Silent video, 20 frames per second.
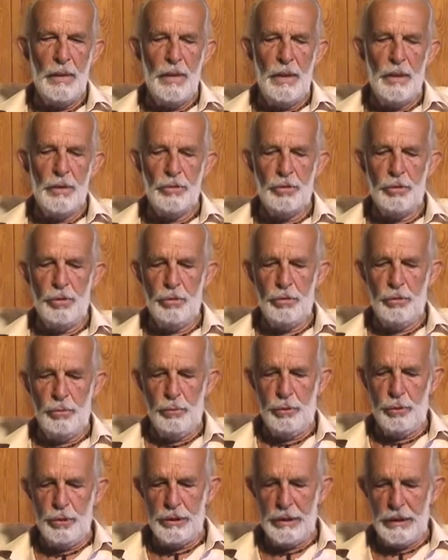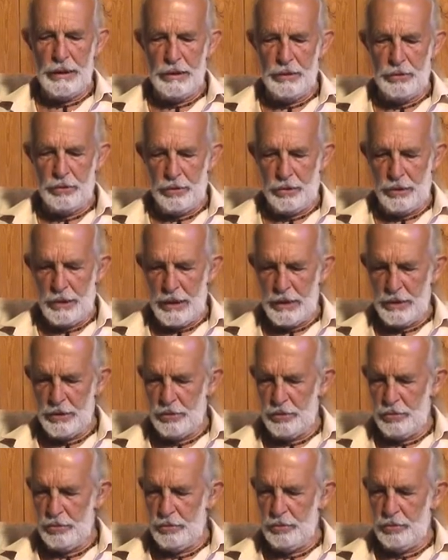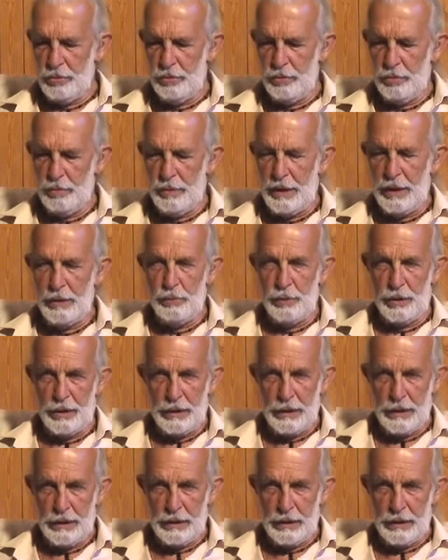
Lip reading: So you want an introduction to my work?